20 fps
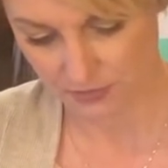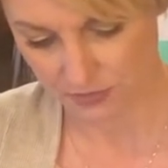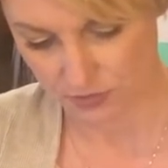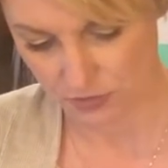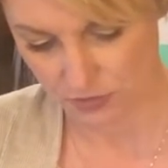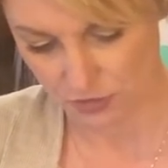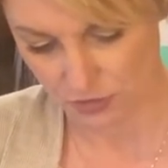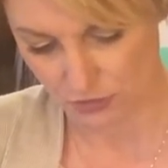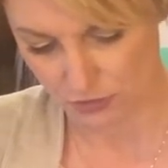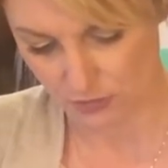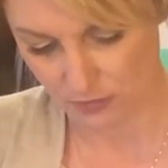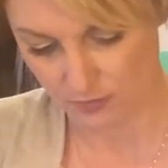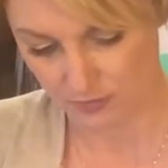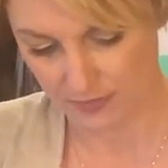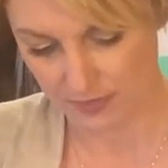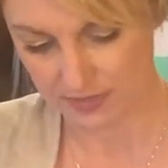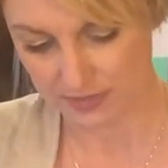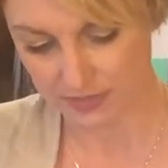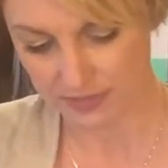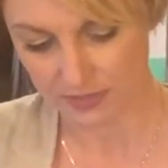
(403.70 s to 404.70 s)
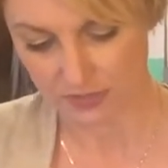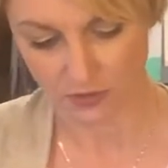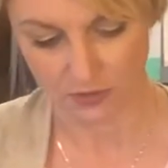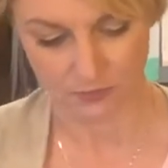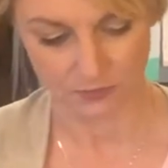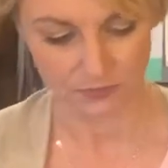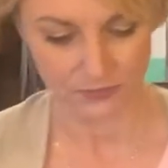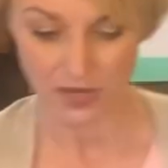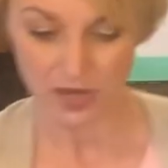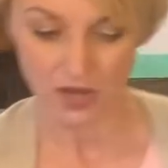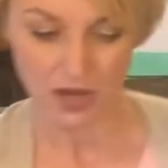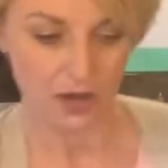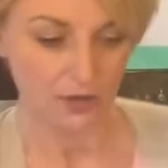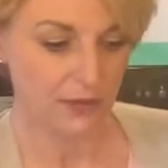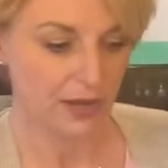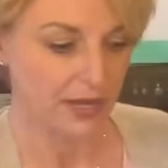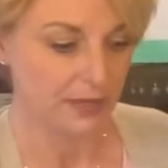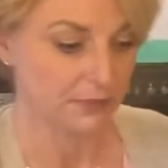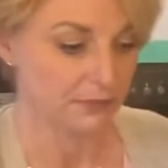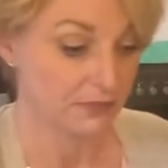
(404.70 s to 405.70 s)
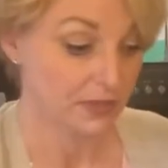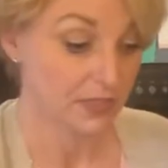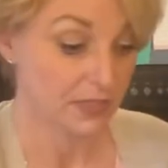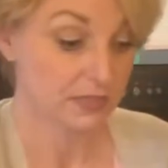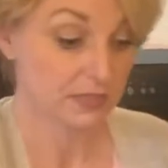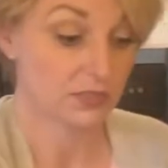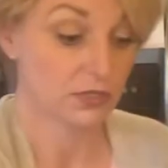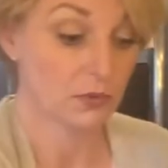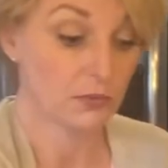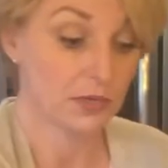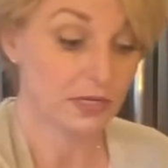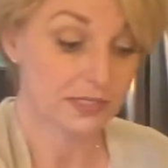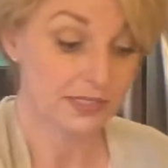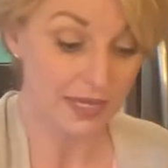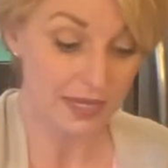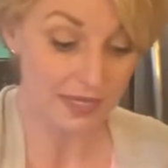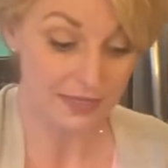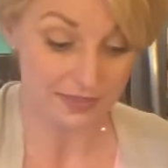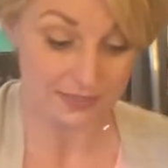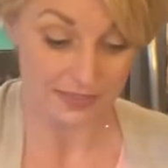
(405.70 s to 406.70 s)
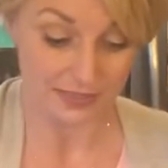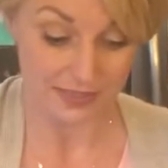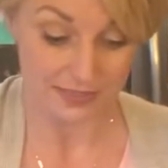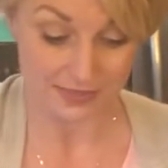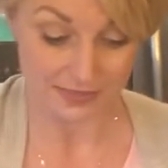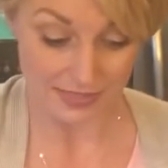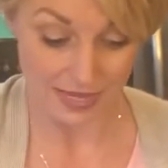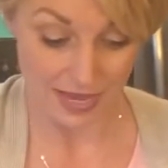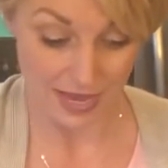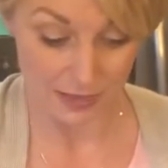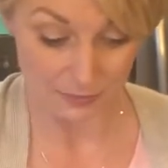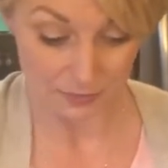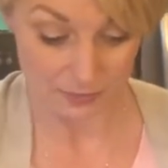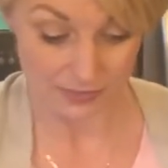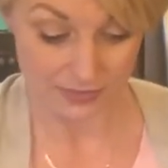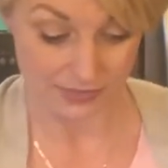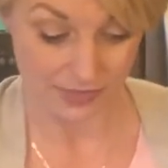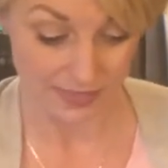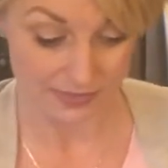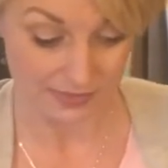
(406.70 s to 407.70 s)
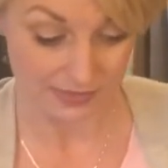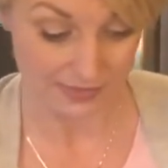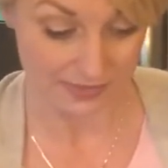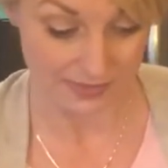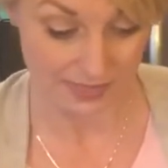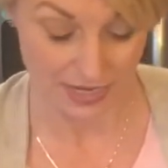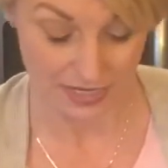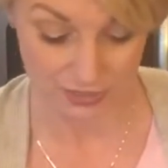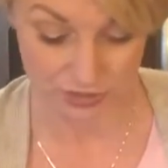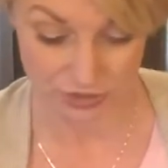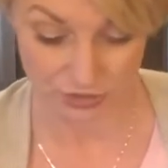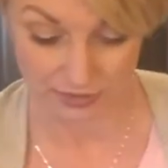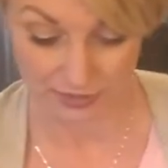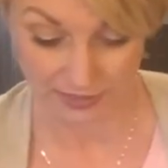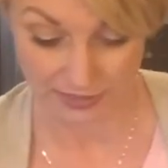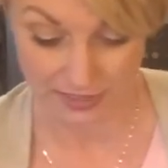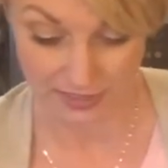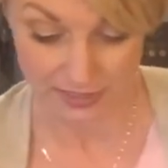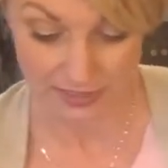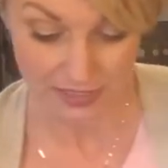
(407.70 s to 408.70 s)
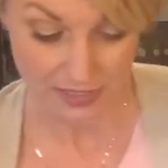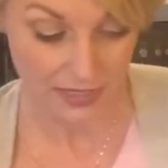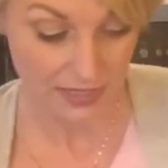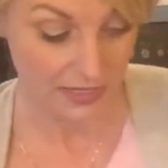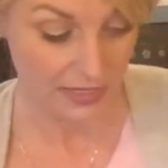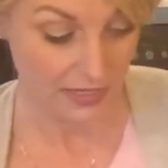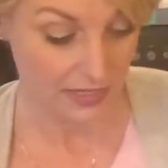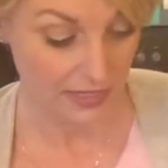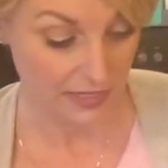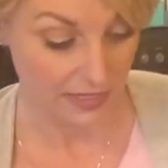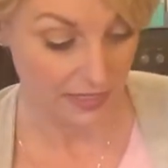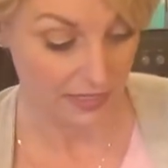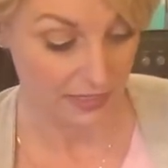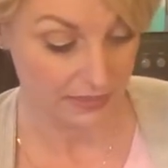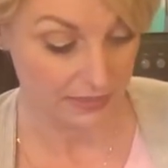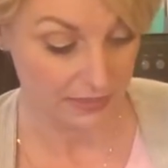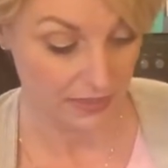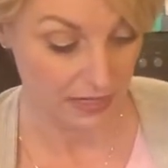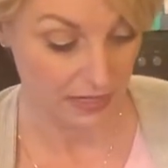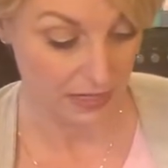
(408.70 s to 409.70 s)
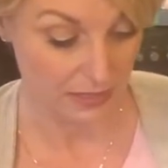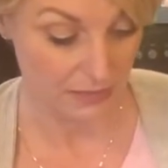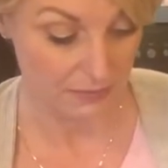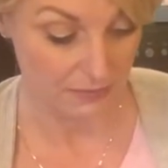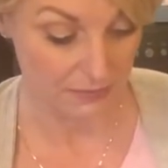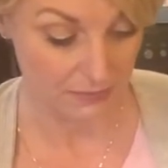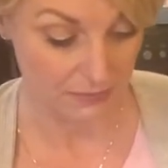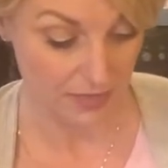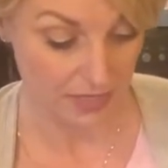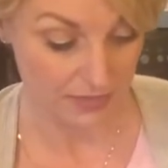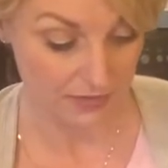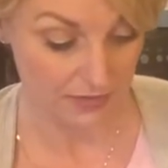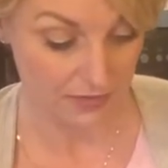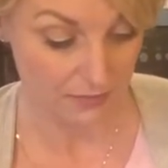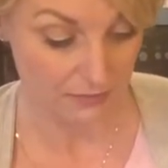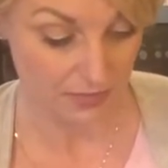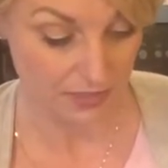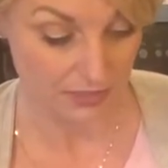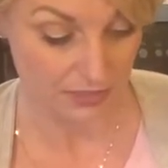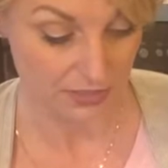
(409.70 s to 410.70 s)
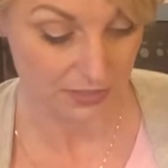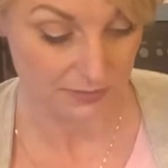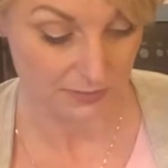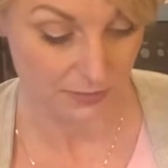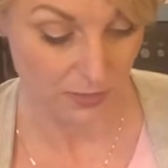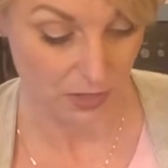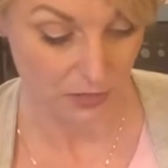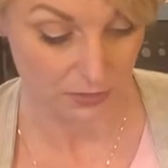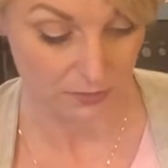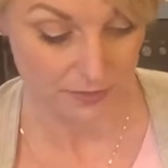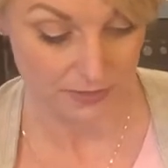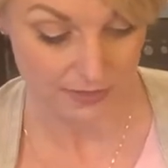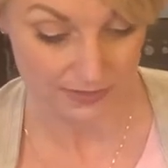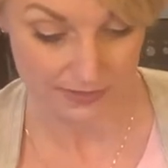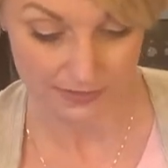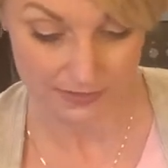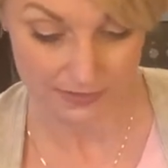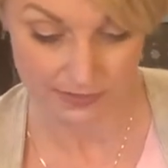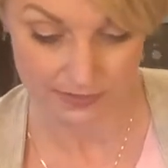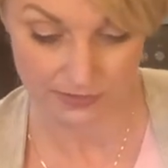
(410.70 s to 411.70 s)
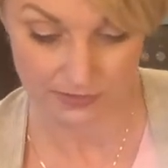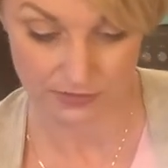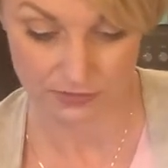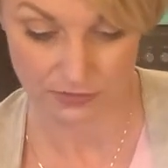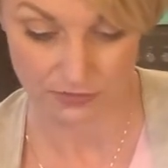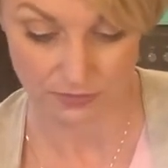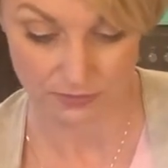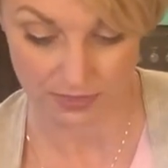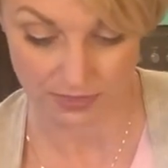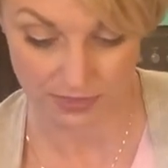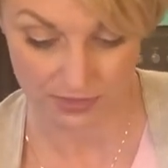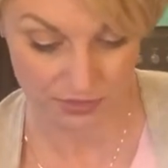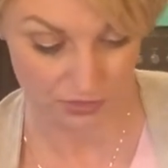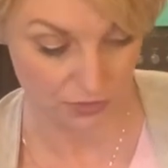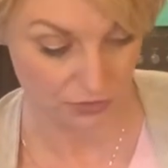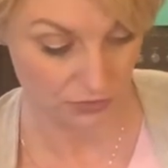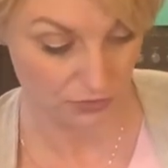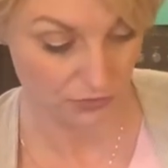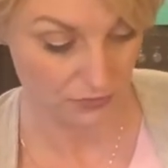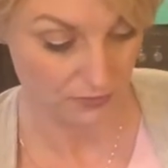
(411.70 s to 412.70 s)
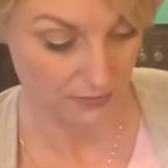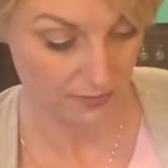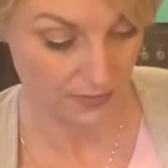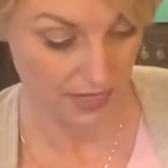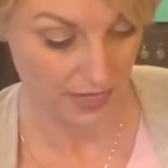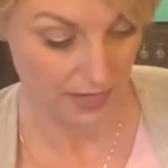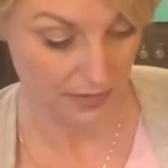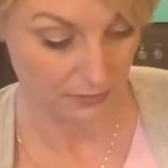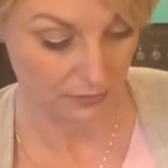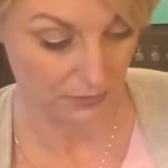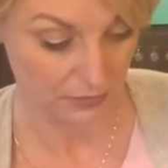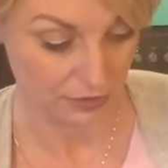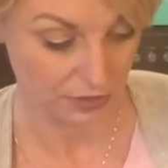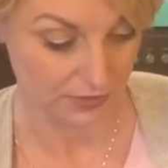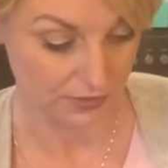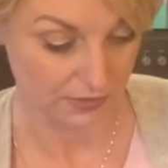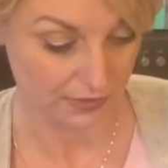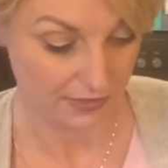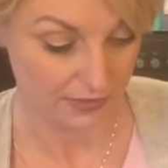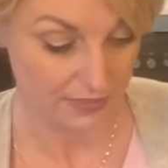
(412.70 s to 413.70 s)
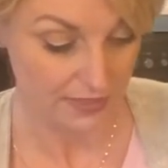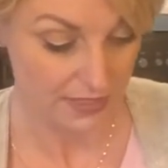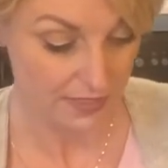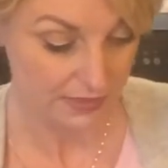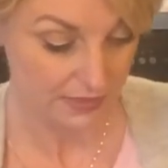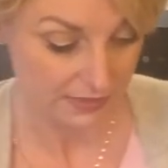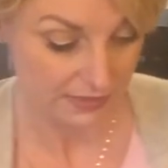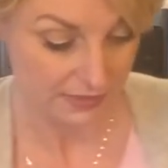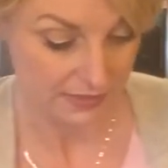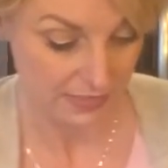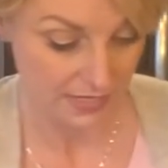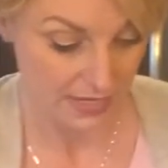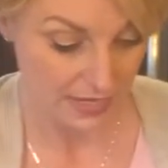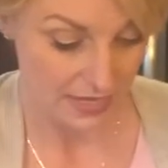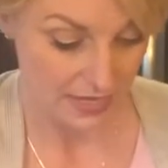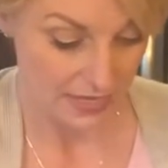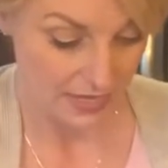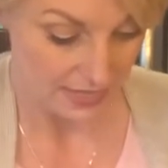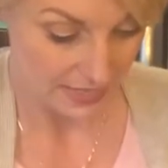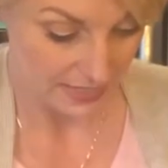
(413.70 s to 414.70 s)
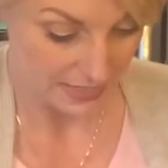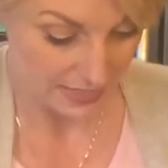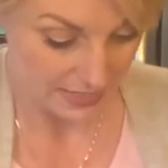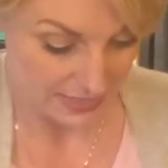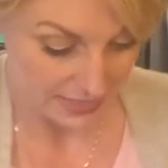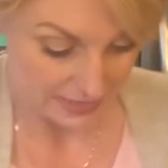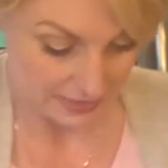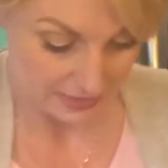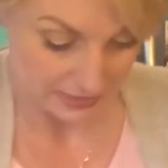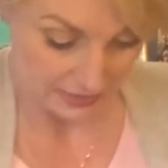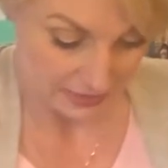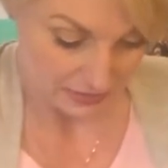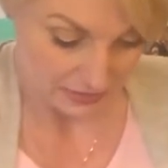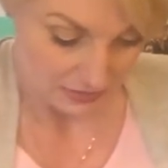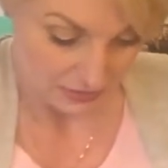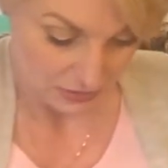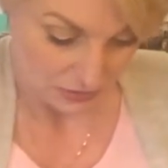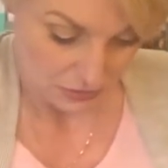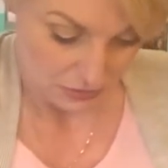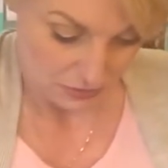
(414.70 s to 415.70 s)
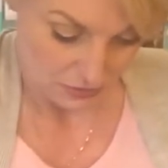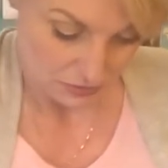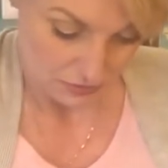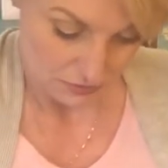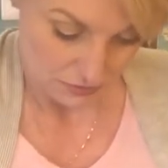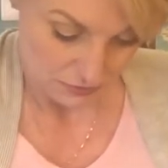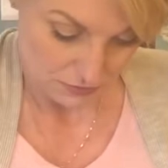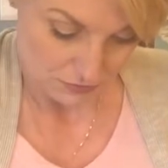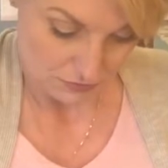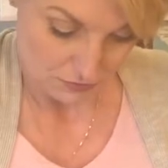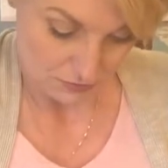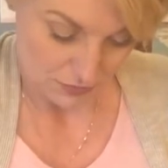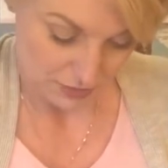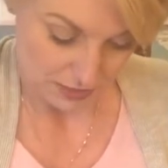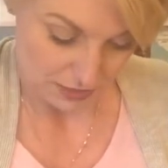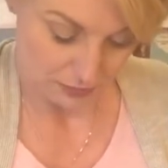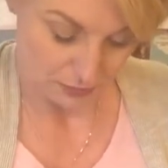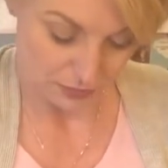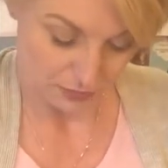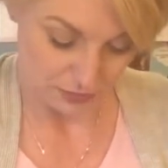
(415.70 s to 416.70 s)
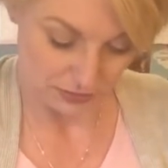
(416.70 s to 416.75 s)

no big deal. All right, so I wanna take these apple slices actually and make them into smaller pieces. So I'm gonna do my apple just like this, and I'm gonna put